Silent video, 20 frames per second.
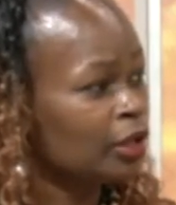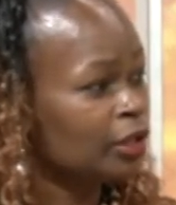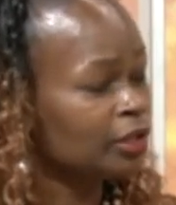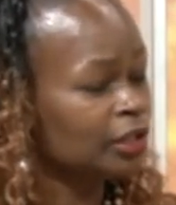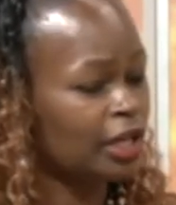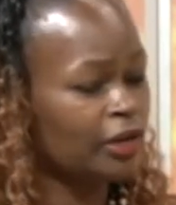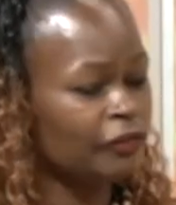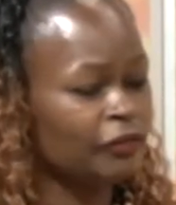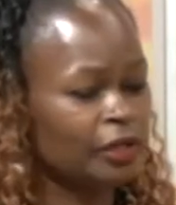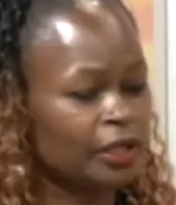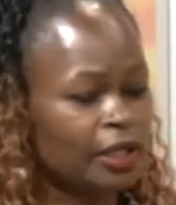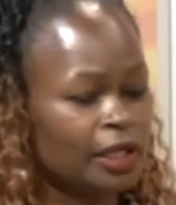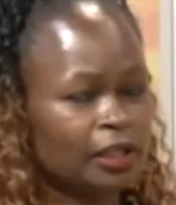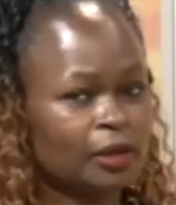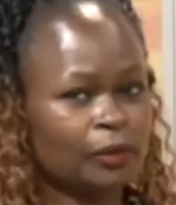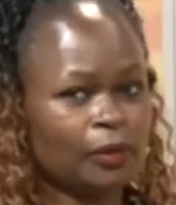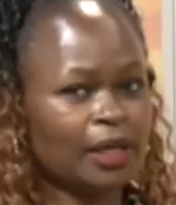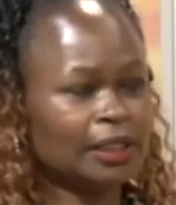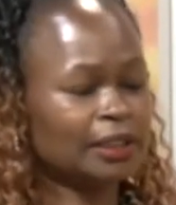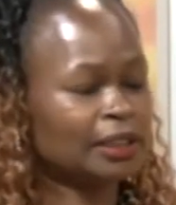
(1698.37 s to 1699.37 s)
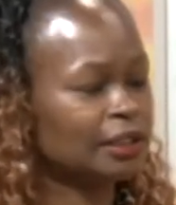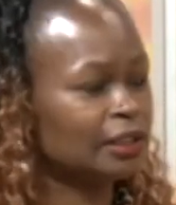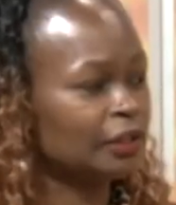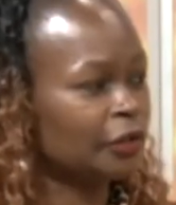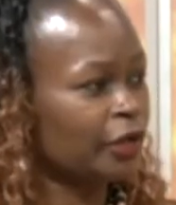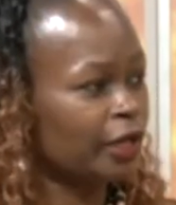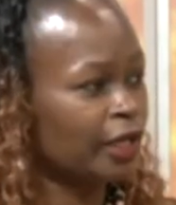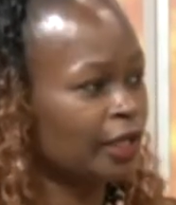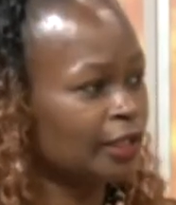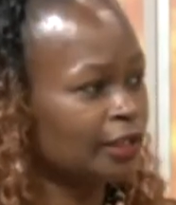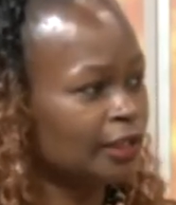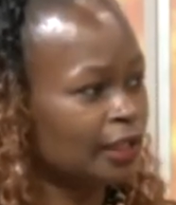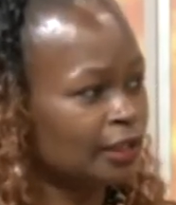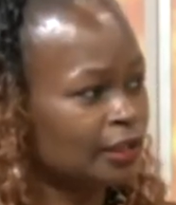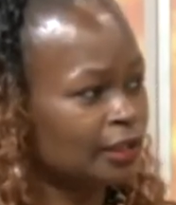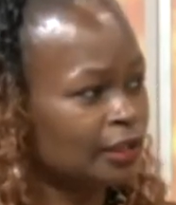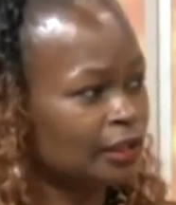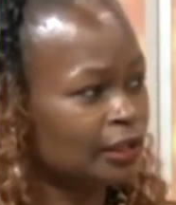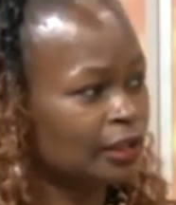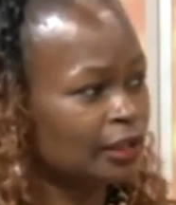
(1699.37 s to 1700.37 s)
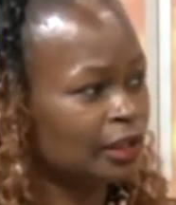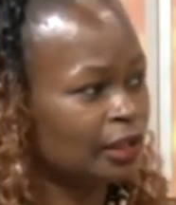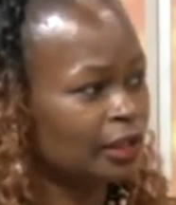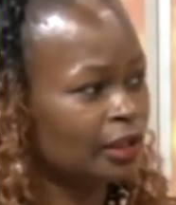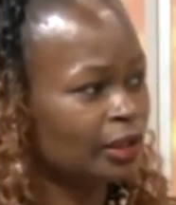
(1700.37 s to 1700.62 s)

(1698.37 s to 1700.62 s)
because mm-hmm. every day the world is created.